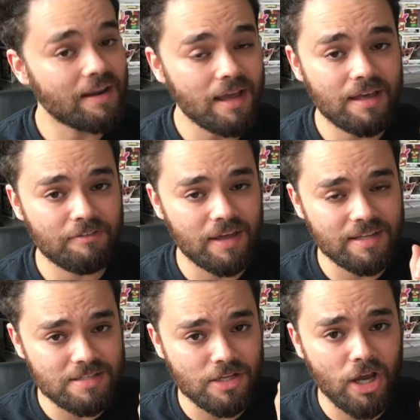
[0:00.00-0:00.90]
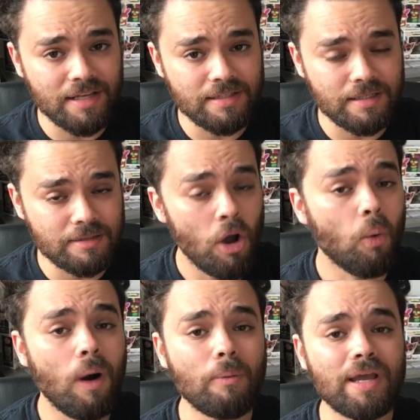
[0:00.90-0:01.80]
And I had a fantastic idea.
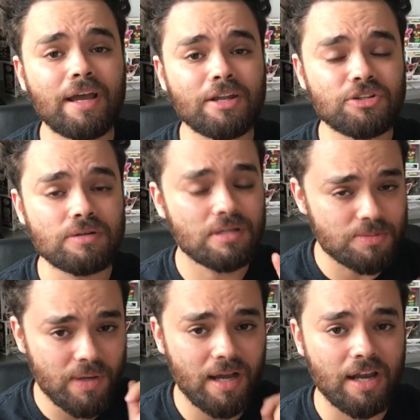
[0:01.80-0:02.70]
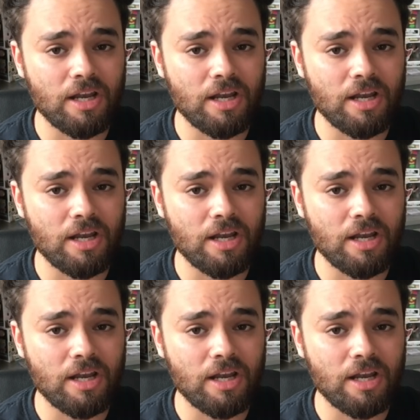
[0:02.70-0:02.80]
What we are going to do is we are